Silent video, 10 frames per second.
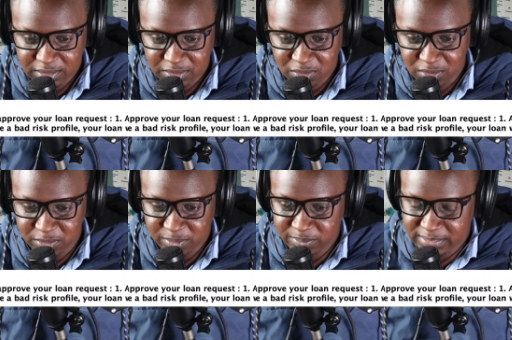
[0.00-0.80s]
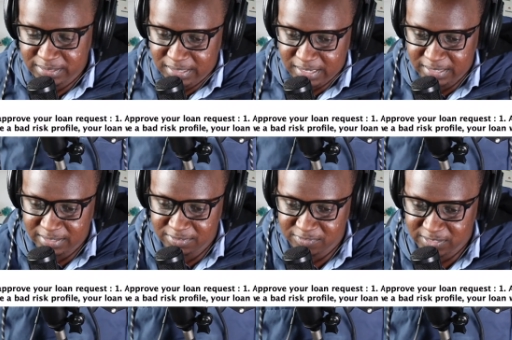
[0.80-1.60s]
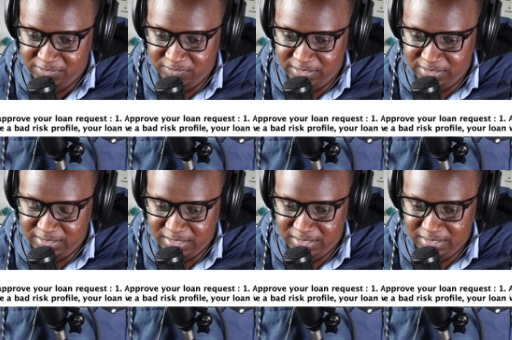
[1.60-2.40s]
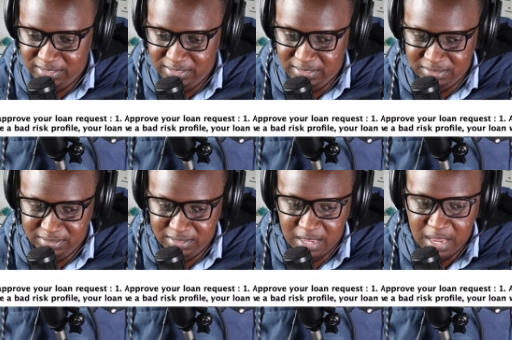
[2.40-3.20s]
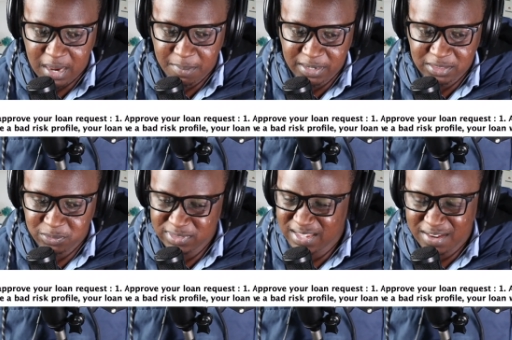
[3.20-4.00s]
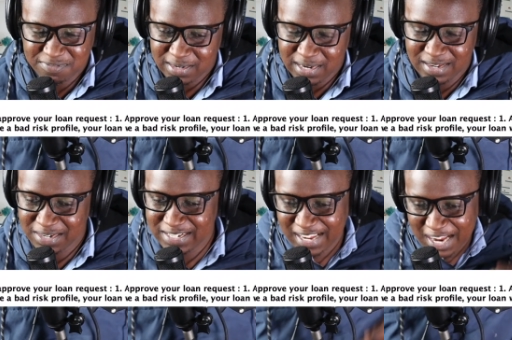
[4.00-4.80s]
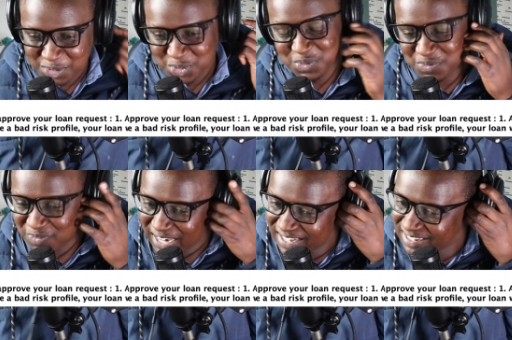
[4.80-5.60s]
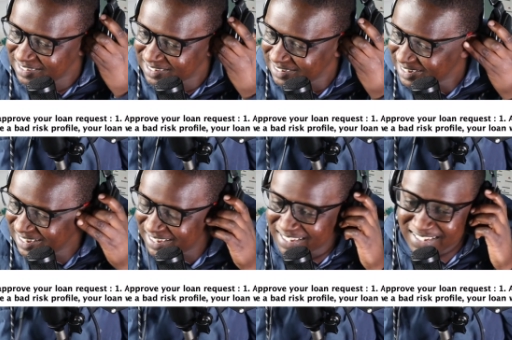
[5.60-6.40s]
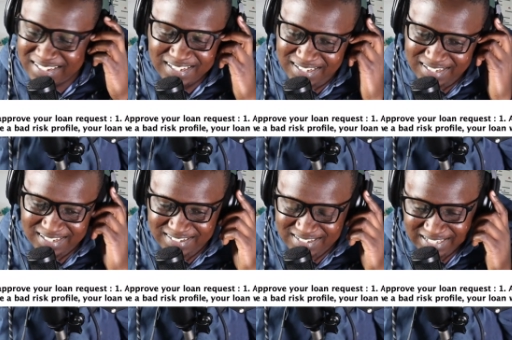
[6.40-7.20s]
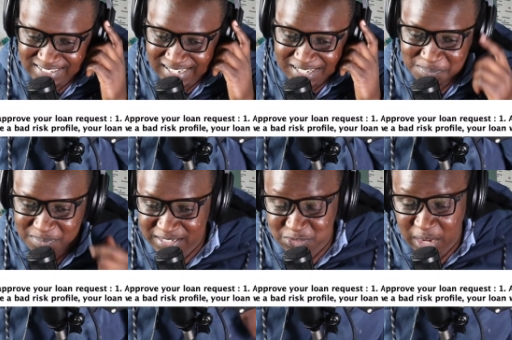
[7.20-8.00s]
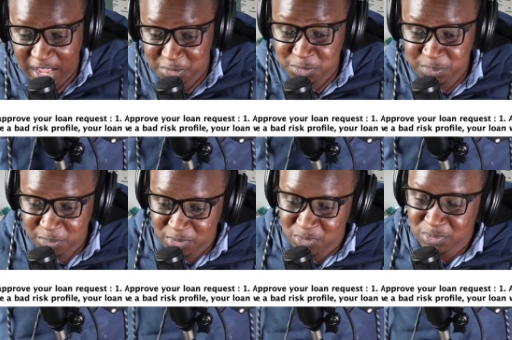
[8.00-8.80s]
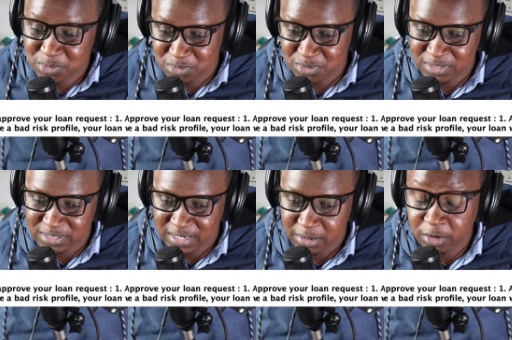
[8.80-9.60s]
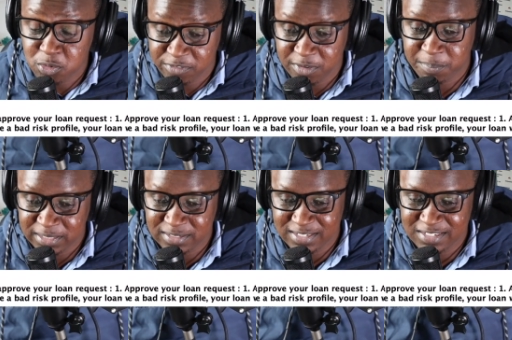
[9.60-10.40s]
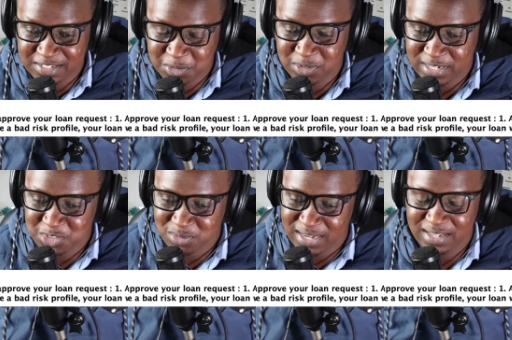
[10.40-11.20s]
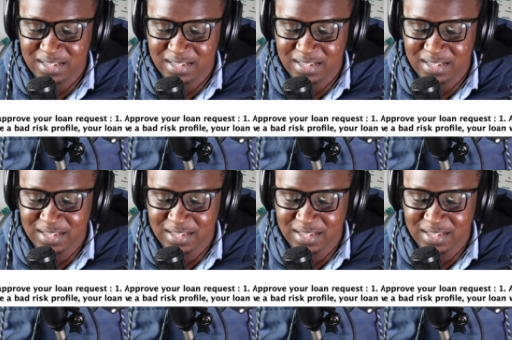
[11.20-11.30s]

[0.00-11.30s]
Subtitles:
your loan will be declined, and vice versa. Yes, but with their in-house finance, their target are those people who do not like who have a bad credit record. That's why